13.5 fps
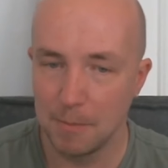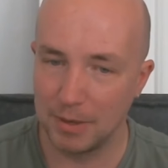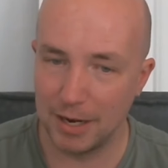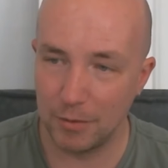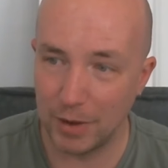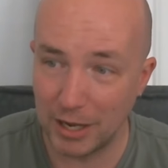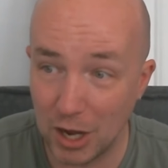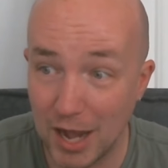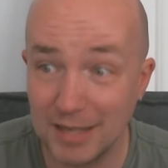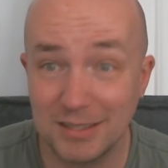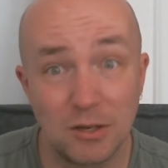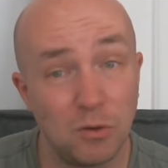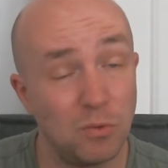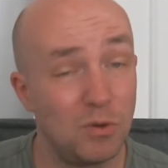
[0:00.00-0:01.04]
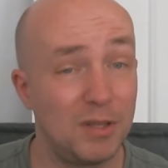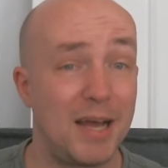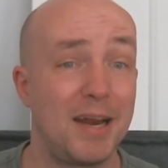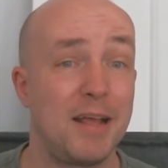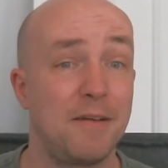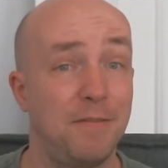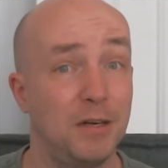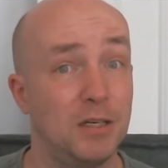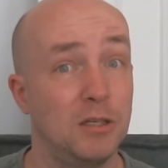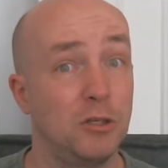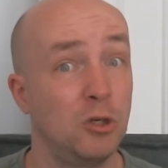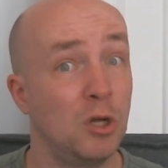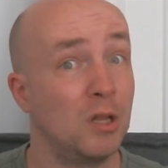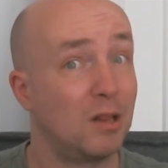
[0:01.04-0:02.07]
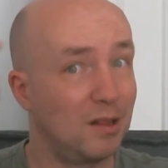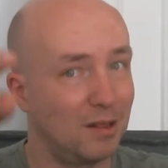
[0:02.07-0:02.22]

But anyway, guys, without any further ado,